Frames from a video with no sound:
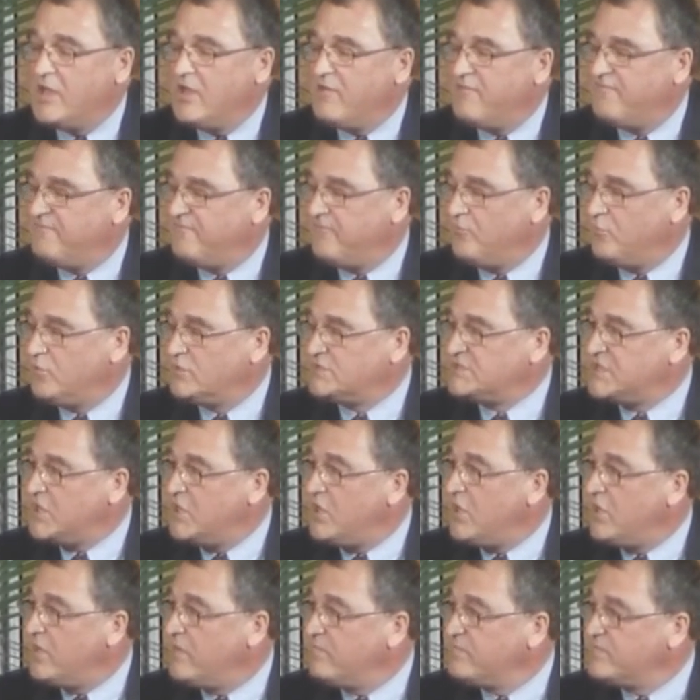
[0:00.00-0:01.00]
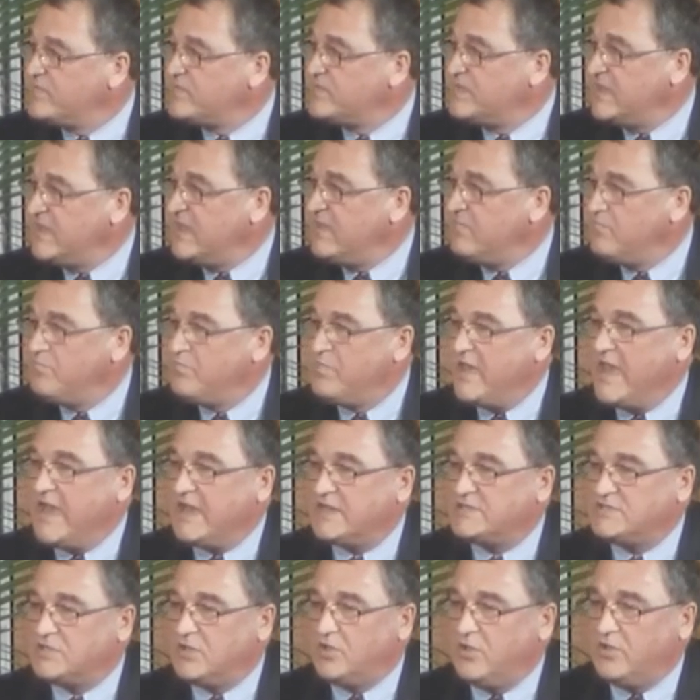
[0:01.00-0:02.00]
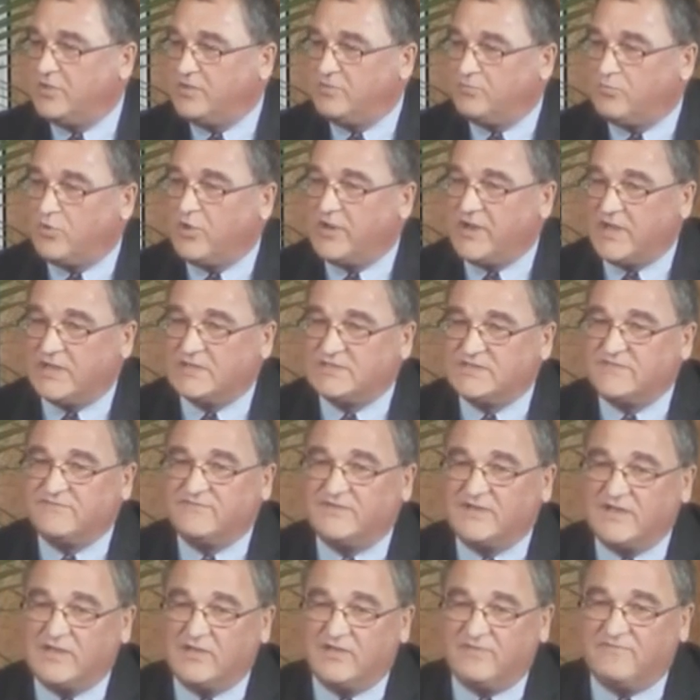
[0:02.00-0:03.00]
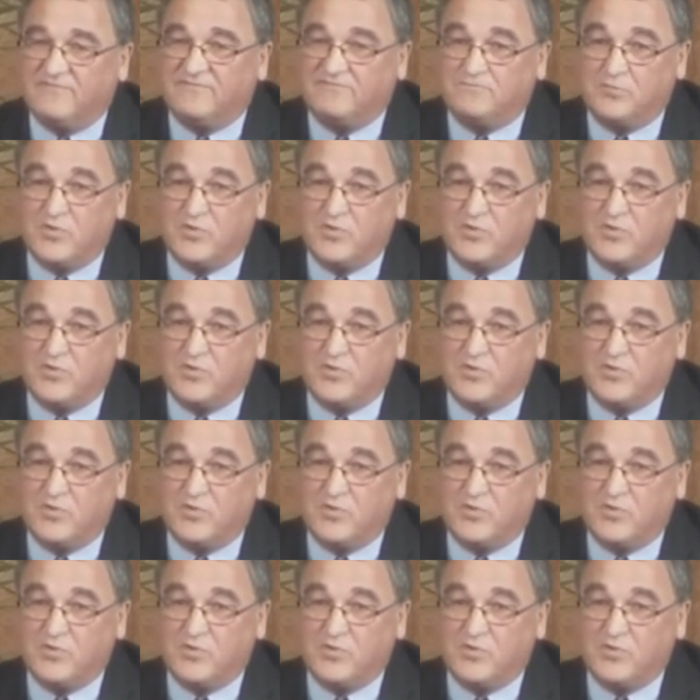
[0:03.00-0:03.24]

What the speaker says: 4 times the impact on productivity of